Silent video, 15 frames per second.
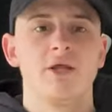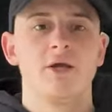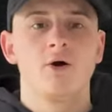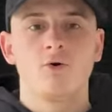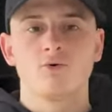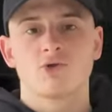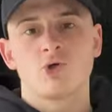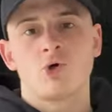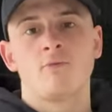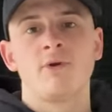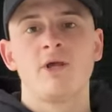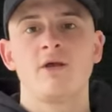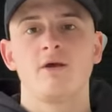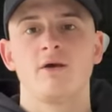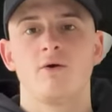The old
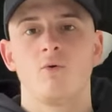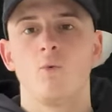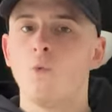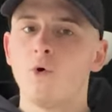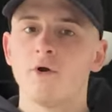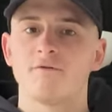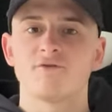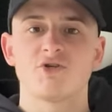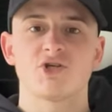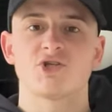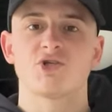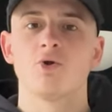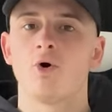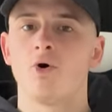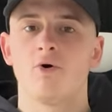Tommy would have
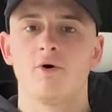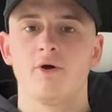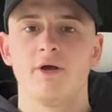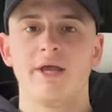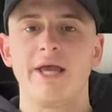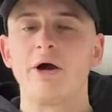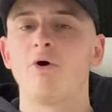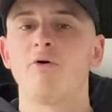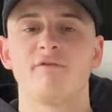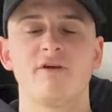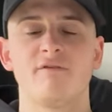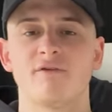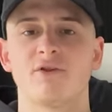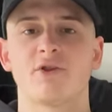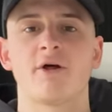just not have
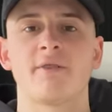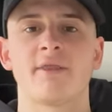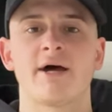even done